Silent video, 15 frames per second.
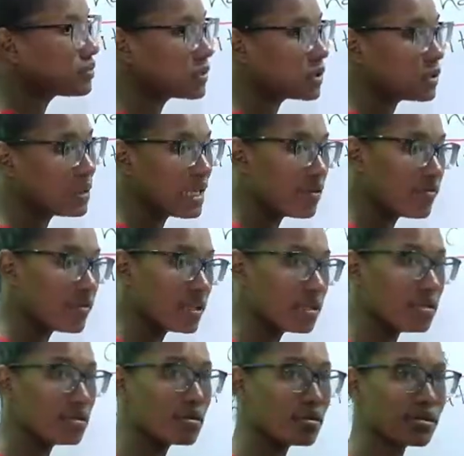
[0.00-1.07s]
Do we have
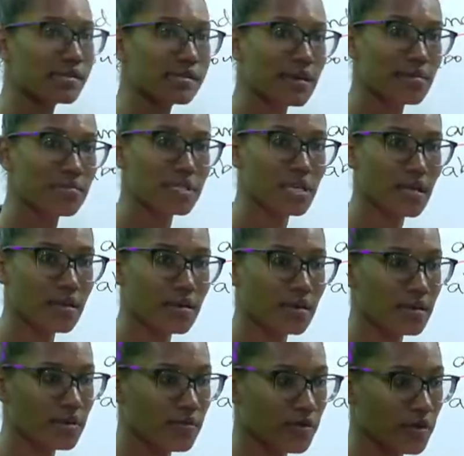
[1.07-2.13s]
any other subject
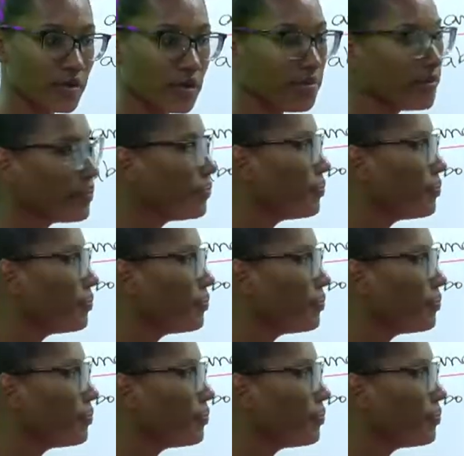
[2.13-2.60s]
and verb?